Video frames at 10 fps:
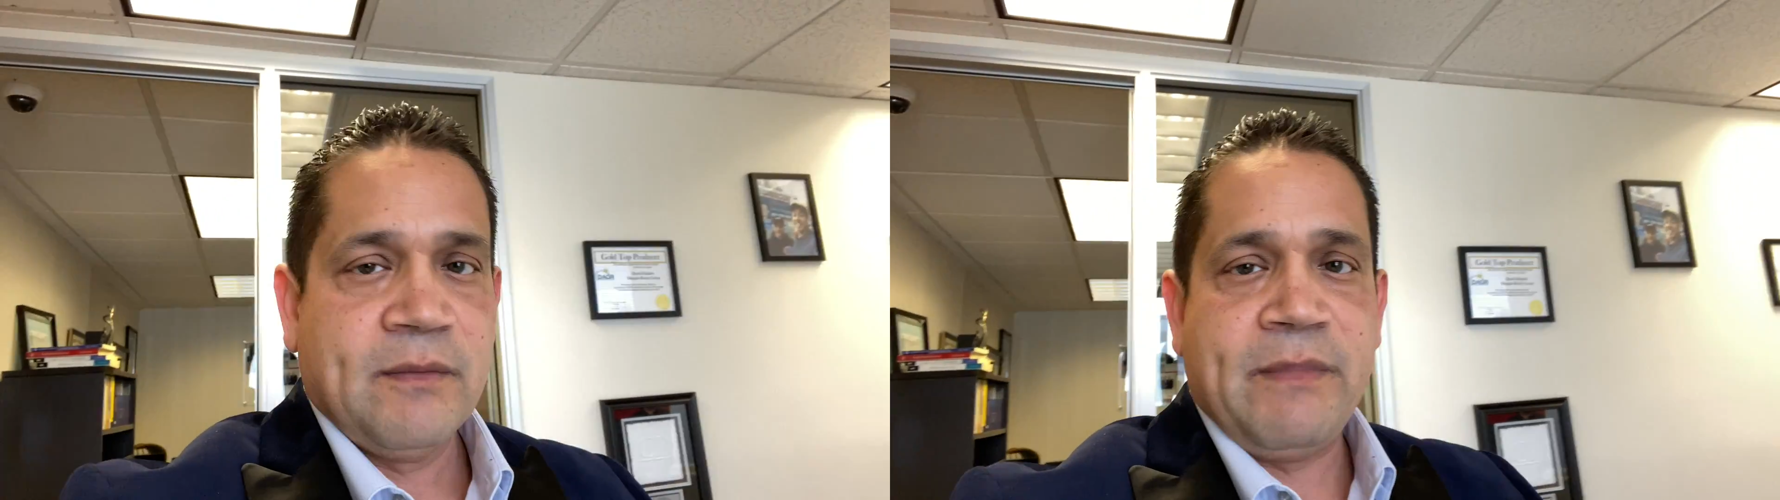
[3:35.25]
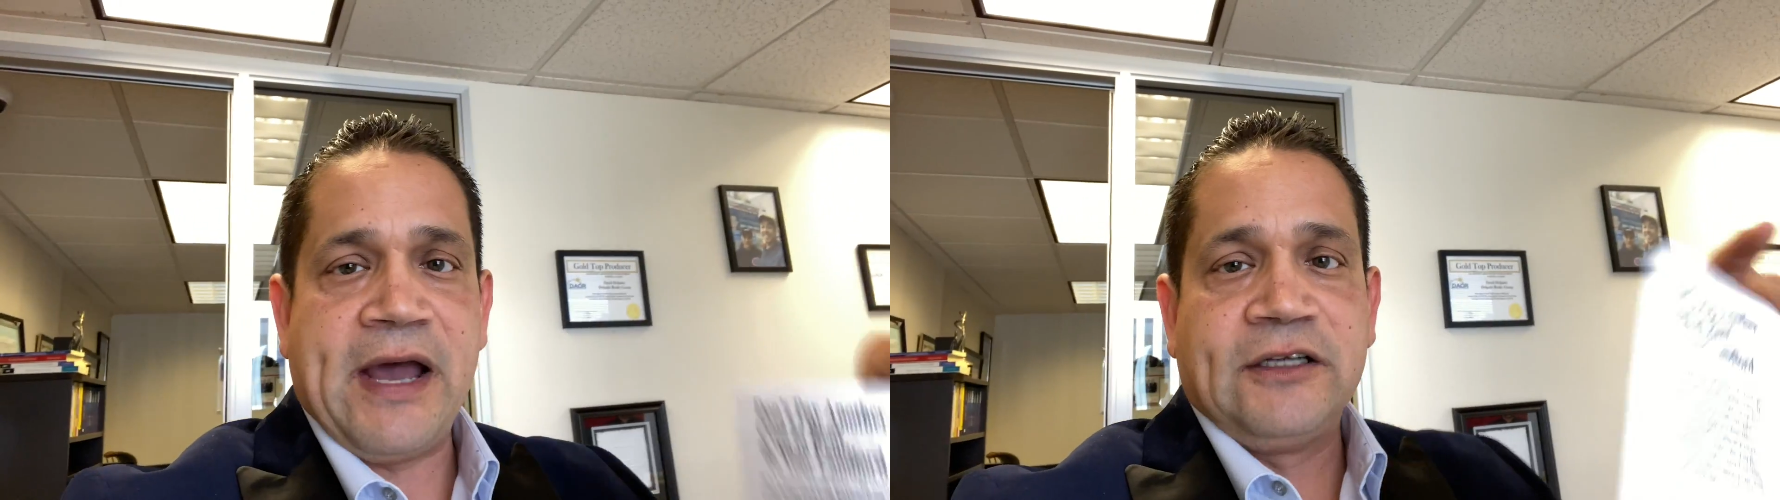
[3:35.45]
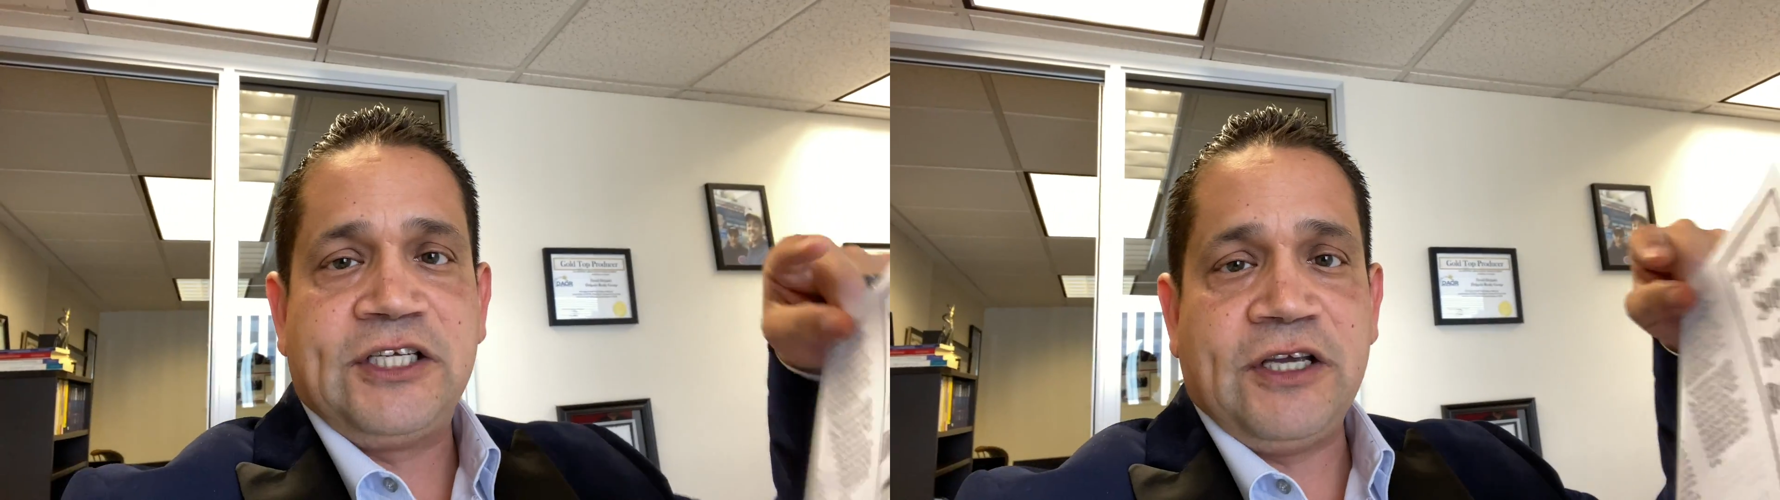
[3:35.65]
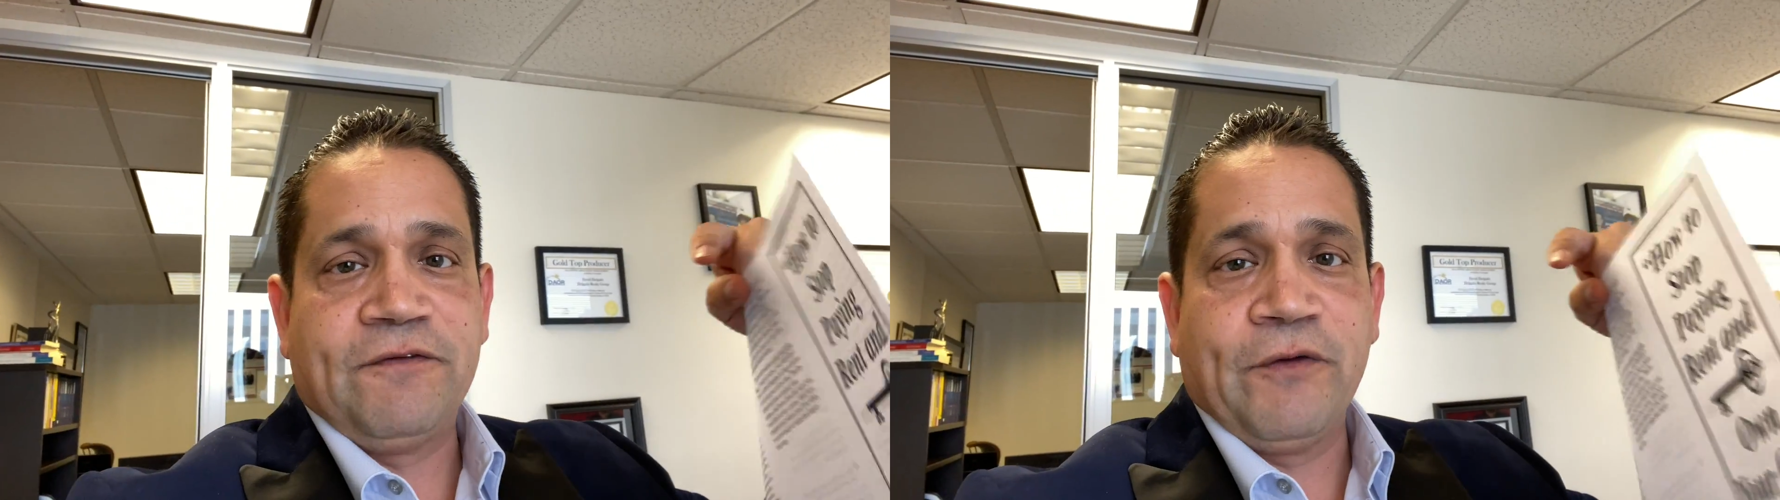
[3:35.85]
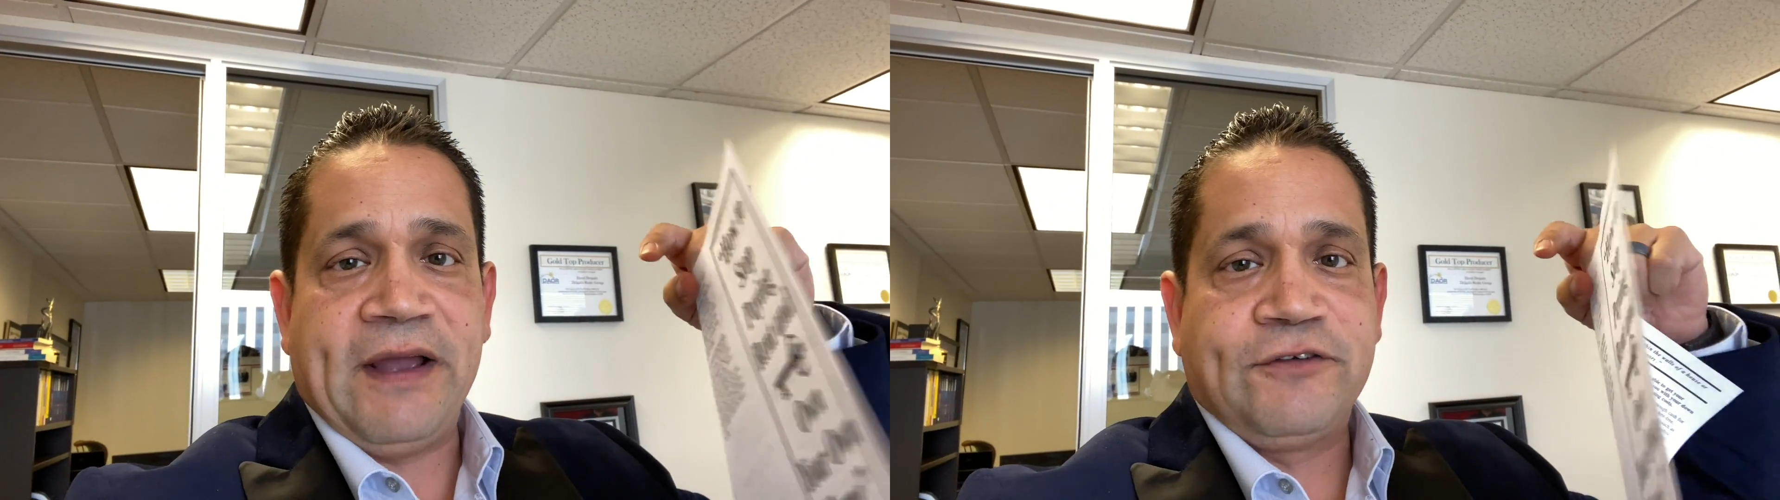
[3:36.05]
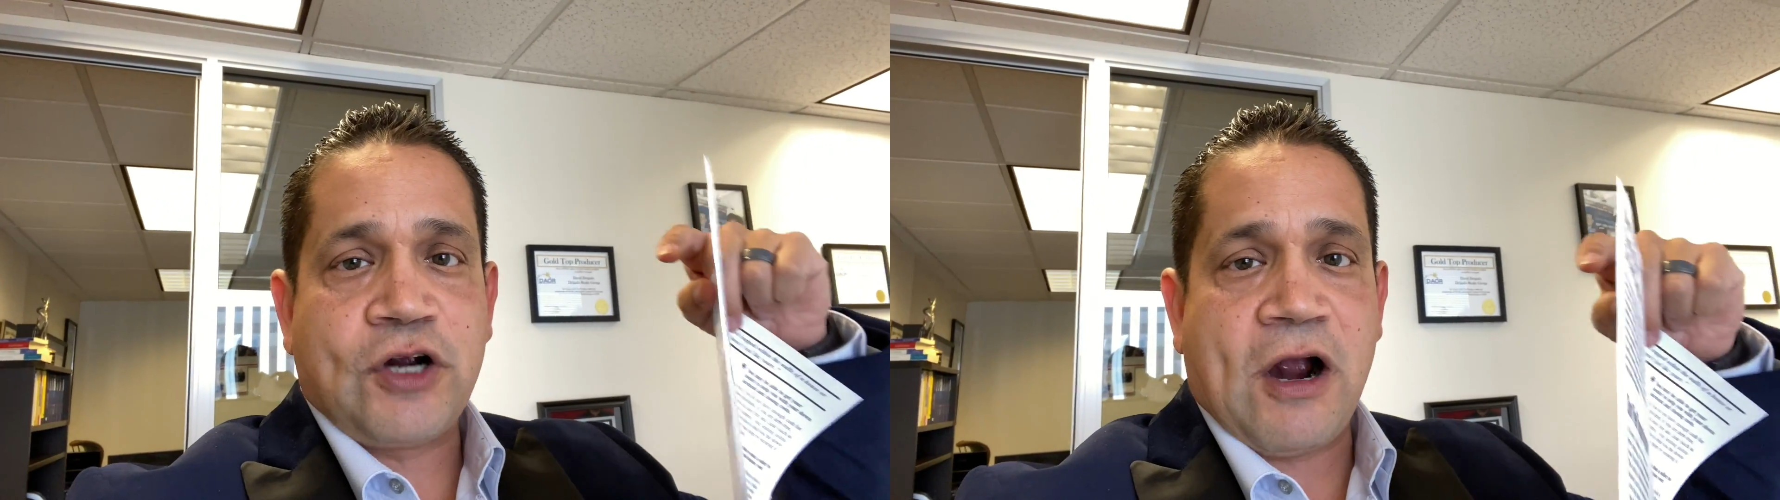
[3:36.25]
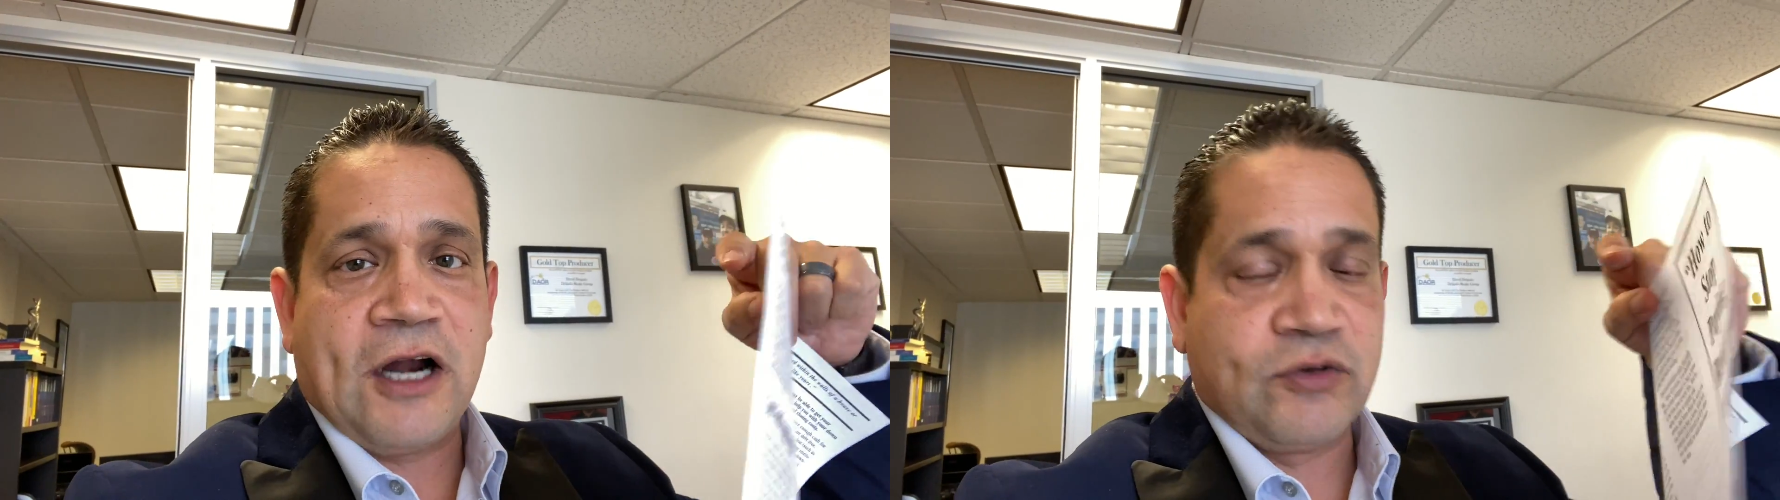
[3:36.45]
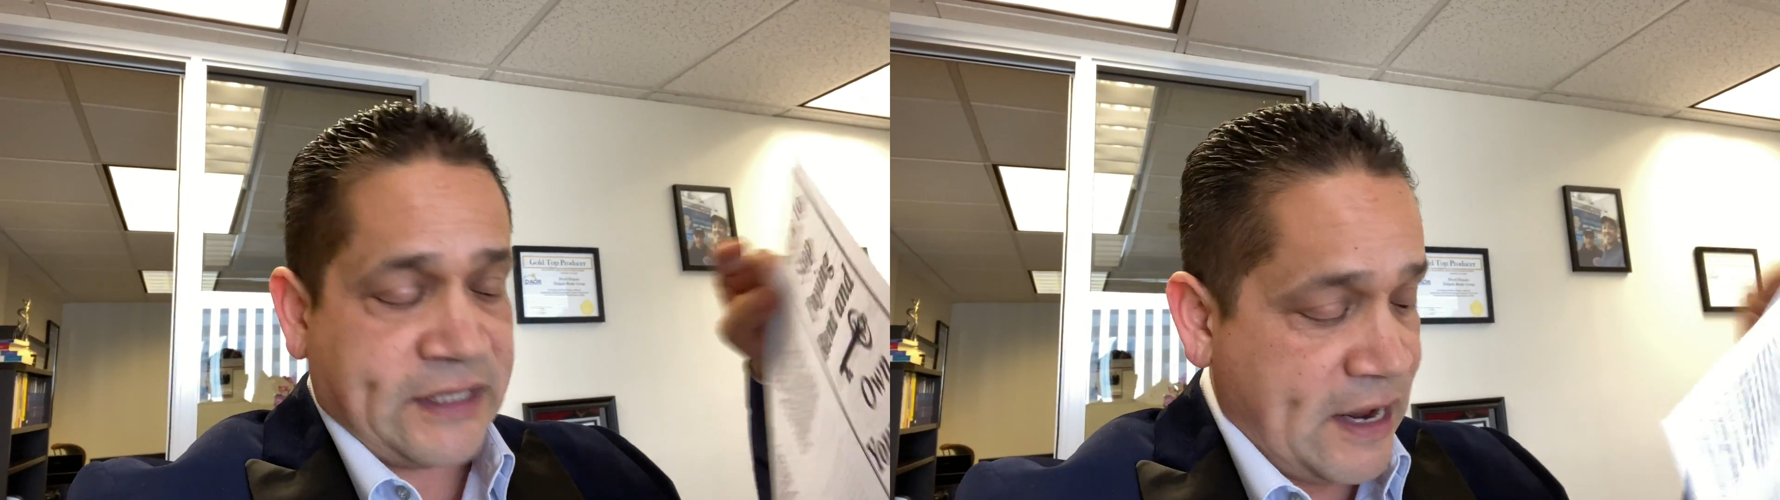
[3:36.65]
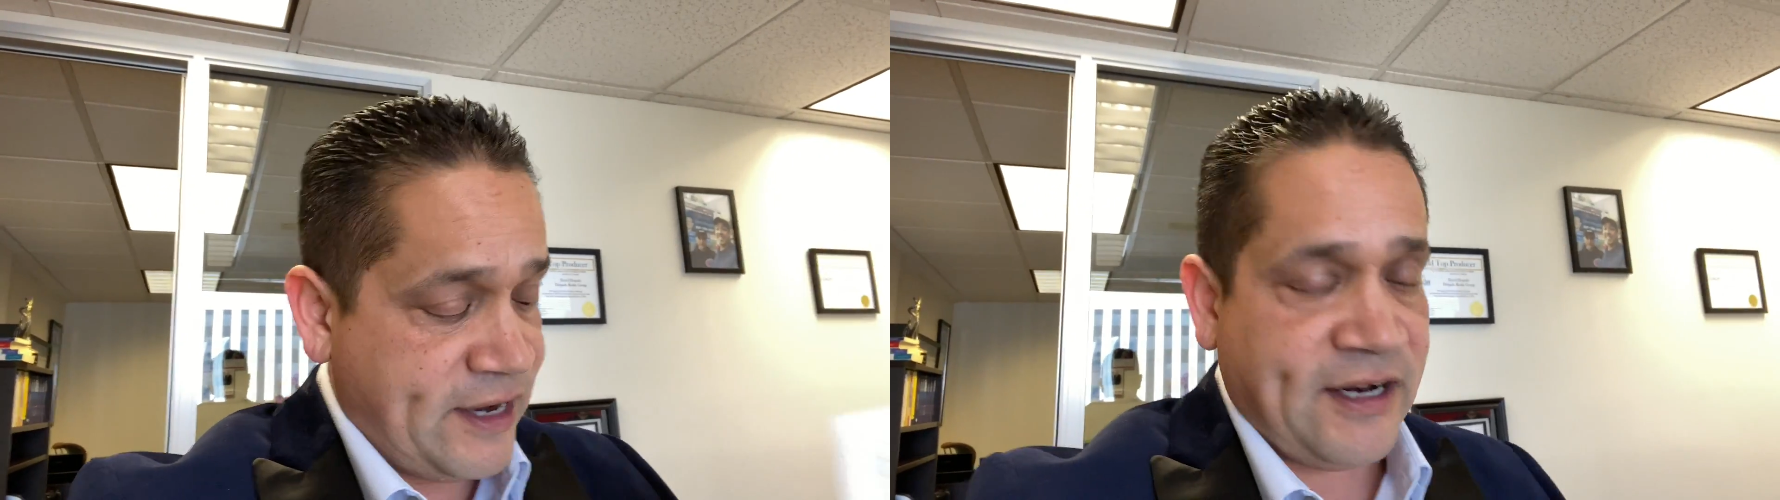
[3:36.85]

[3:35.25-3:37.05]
mailed to you free of charge without